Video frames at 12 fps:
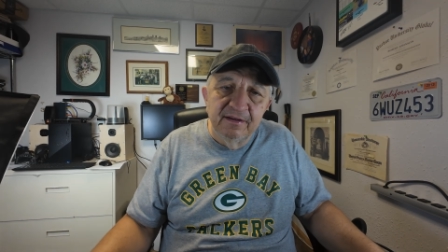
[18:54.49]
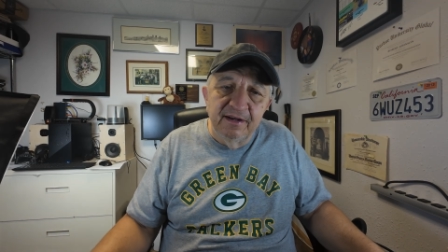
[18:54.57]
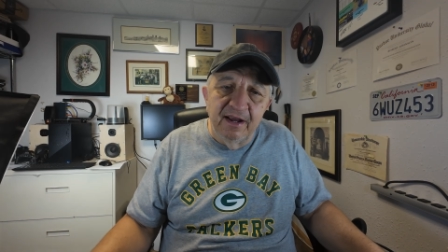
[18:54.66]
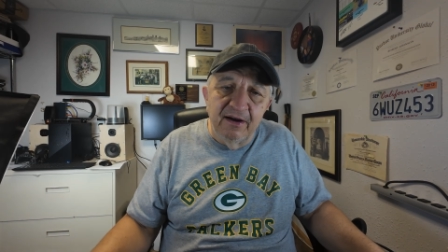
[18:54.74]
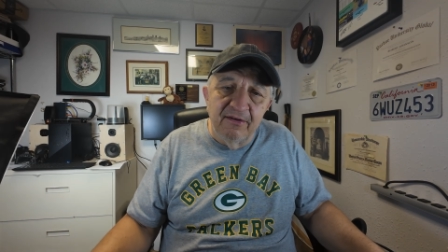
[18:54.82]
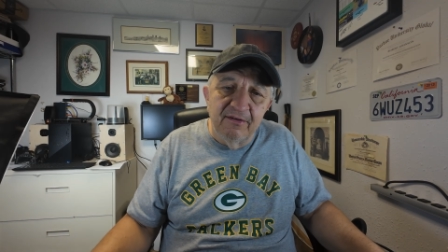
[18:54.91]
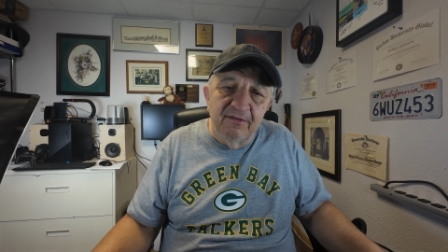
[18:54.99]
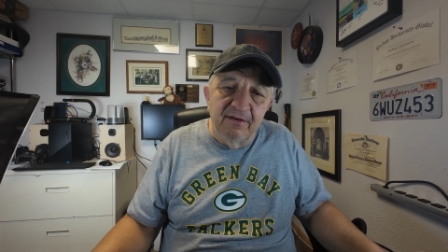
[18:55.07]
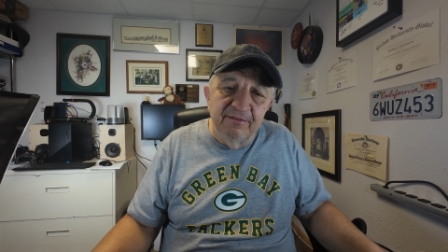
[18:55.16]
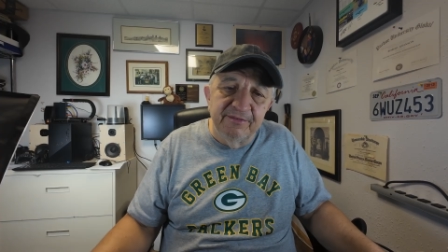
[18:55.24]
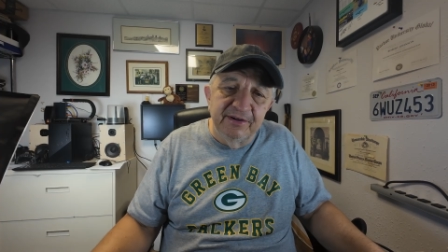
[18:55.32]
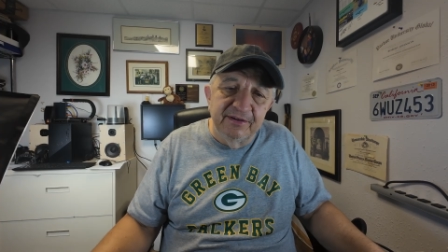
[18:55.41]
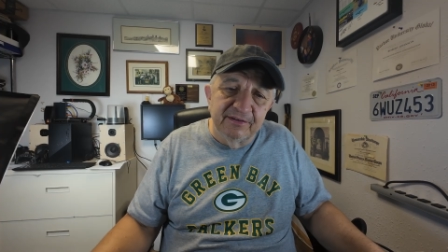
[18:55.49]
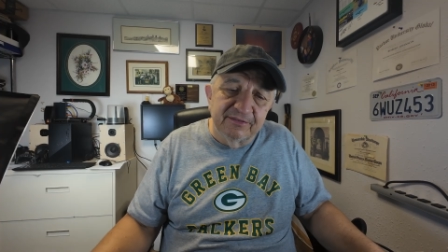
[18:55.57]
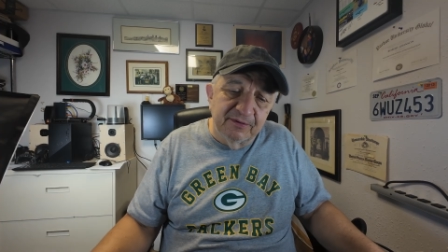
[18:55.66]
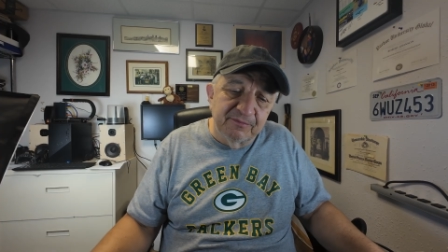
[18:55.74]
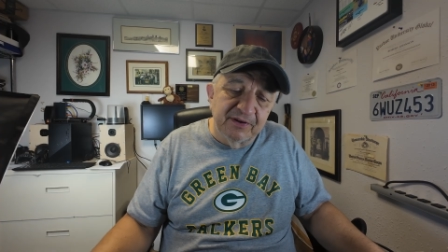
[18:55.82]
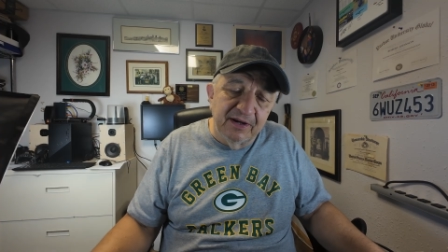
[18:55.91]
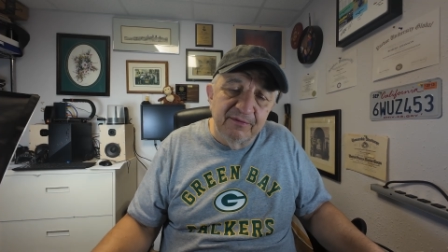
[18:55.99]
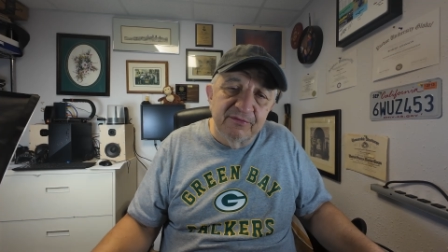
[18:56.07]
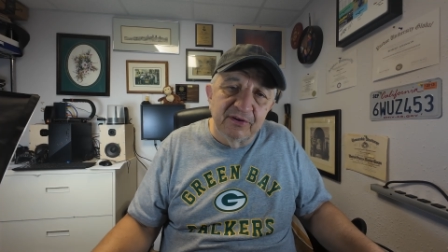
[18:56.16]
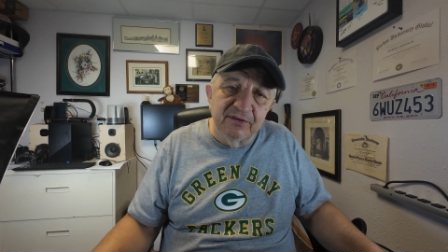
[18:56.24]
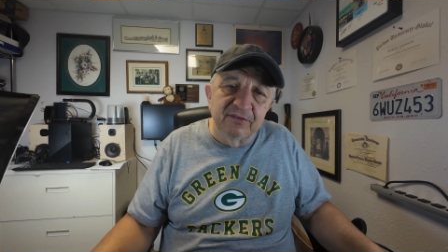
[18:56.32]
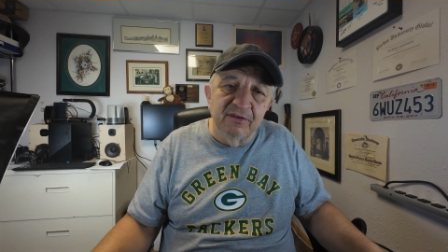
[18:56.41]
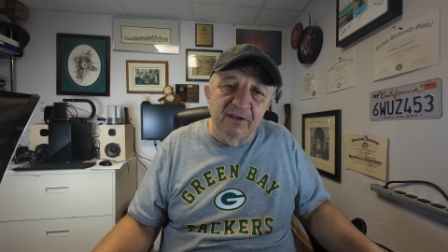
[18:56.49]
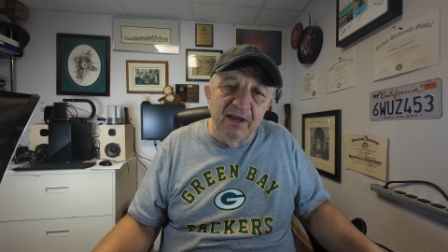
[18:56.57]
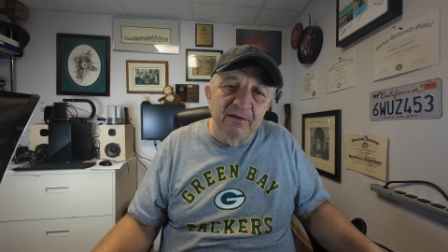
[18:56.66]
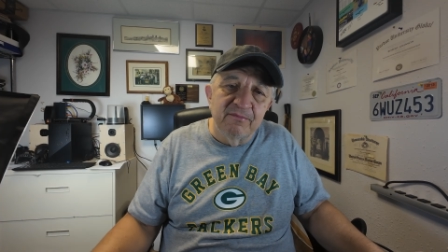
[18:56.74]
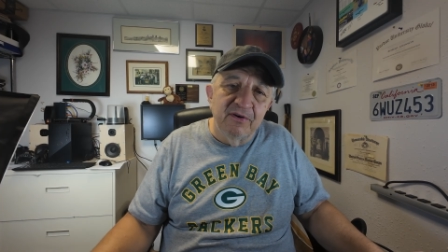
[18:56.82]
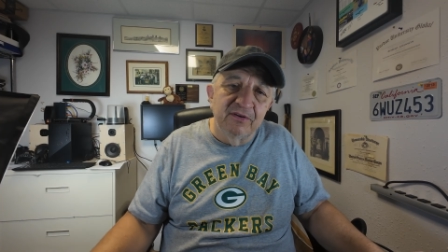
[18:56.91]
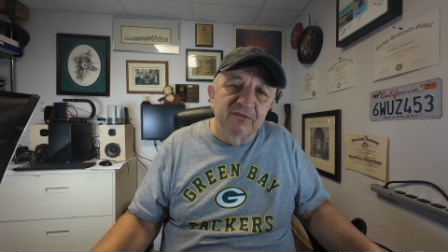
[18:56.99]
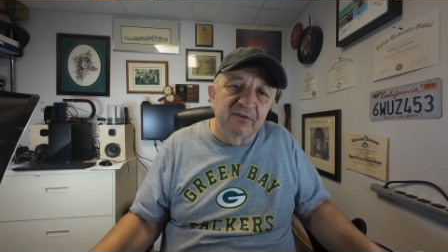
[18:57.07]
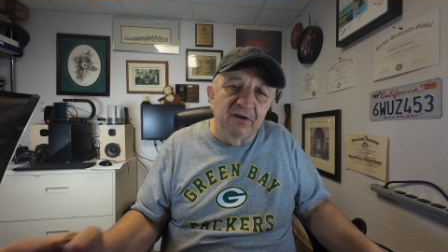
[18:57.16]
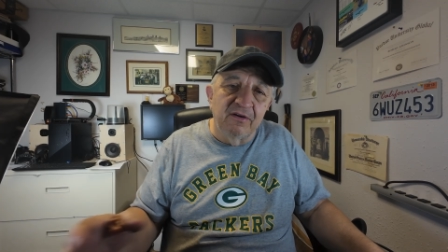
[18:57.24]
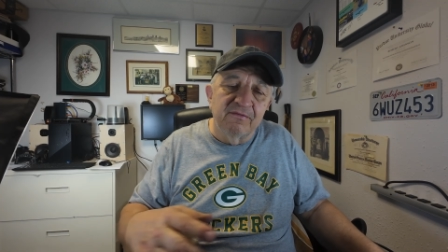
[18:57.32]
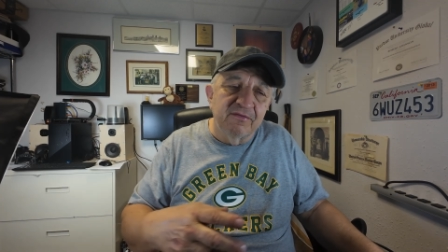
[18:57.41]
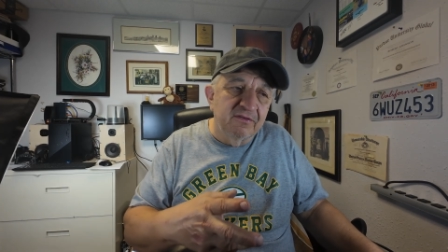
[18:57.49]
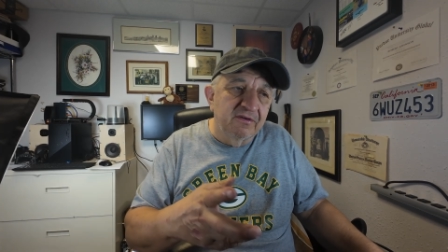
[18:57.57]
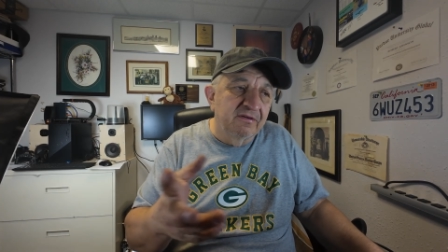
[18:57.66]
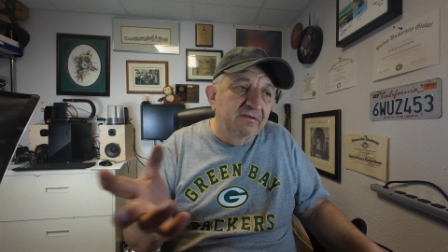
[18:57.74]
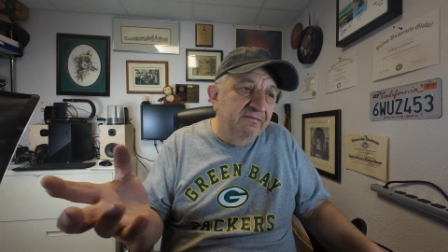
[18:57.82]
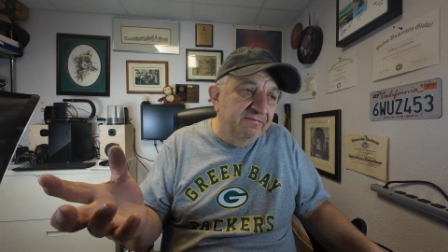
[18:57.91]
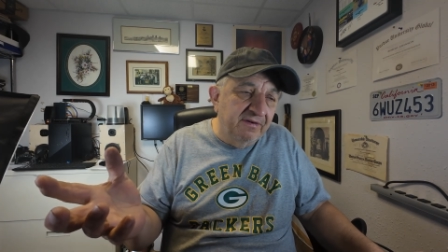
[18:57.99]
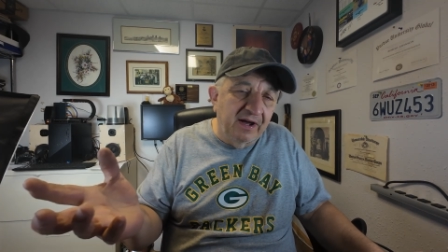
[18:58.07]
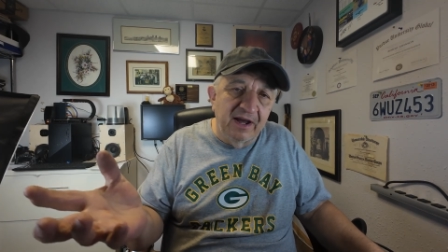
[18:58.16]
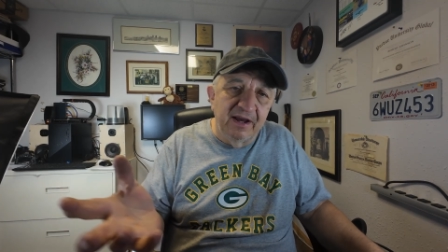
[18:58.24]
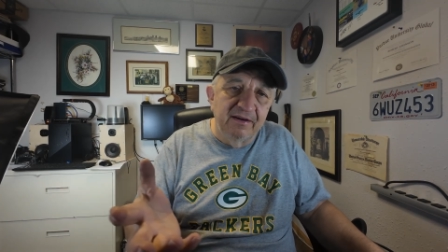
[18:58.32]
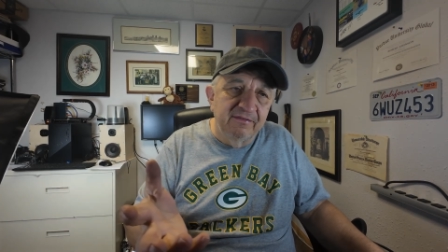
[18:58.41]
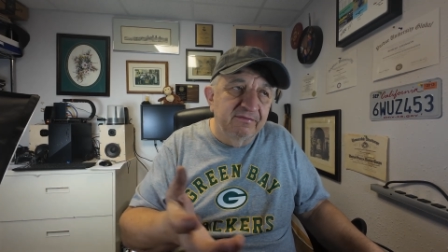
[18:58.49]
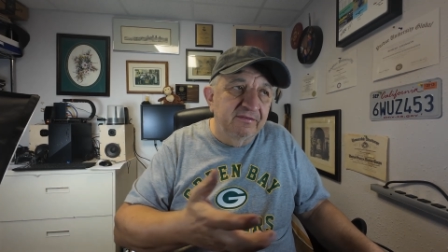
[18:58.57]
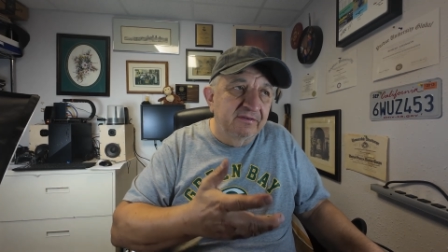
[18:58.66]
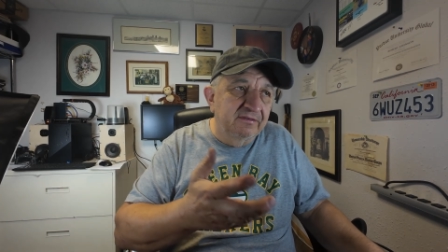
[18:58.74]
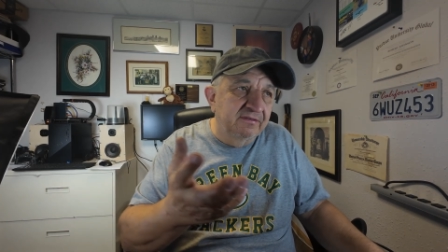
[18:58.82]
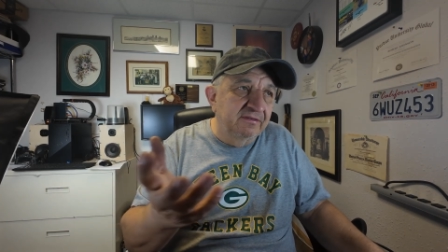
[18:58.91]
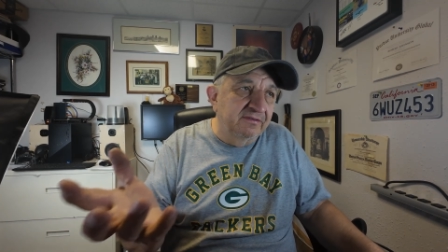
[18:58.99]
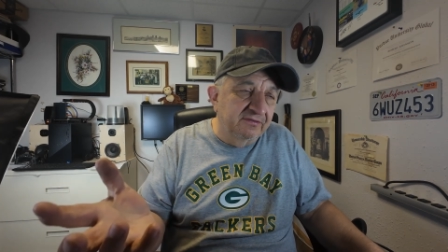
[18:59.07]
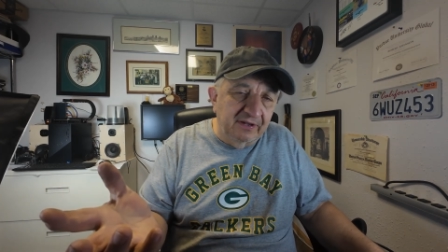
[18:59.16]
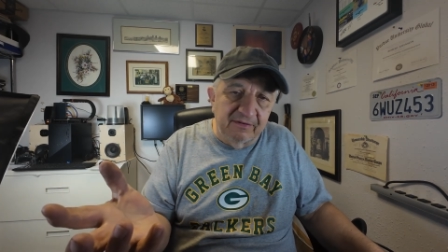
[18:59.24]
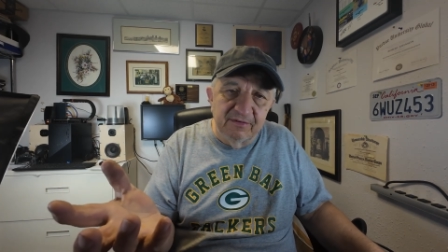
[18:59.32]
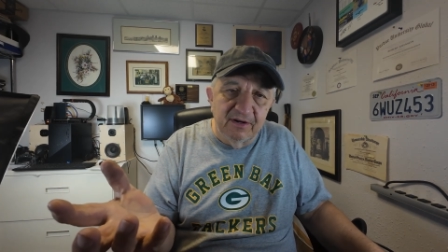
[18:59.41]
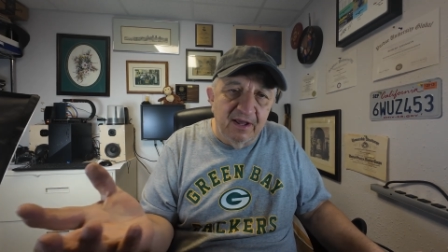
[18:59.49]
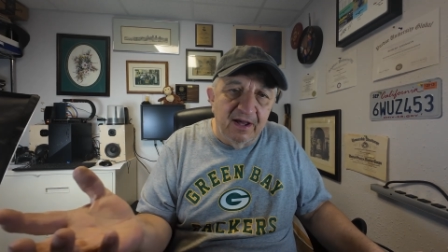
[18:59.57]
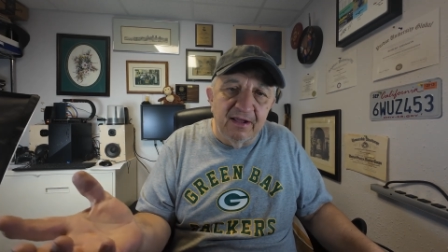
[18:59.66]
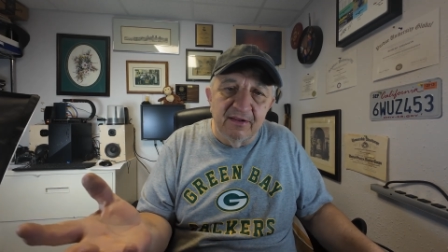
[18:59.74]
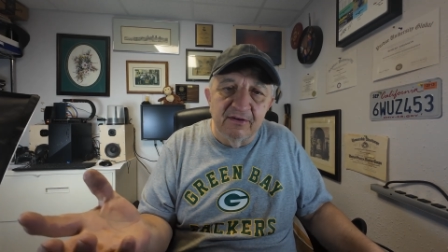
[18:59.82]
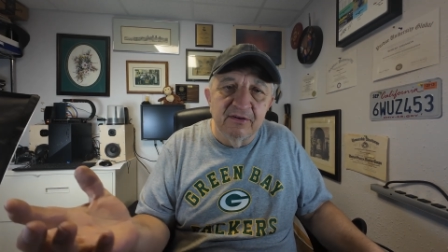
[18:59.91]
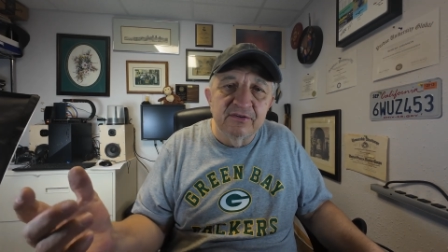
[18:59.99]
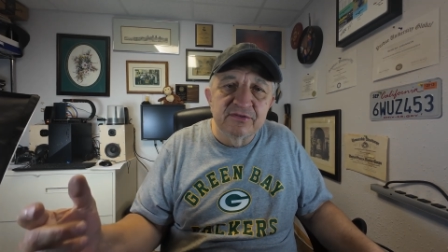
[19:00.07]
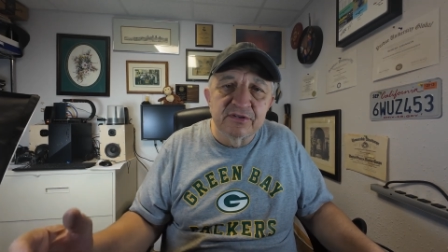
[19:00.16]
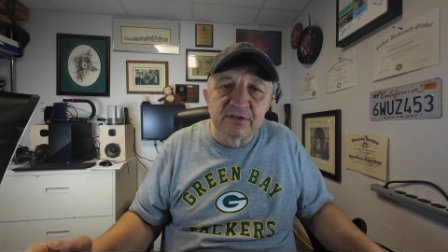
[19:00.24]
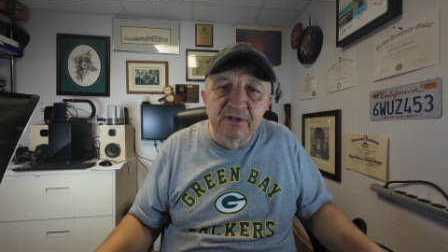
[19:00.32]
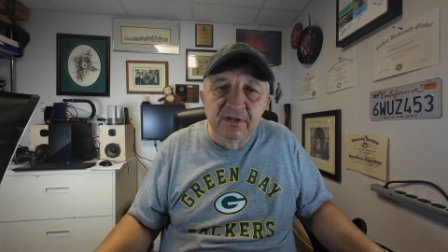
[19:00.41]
Now, I mean, sometimes they still have them on sale for $5 to $7.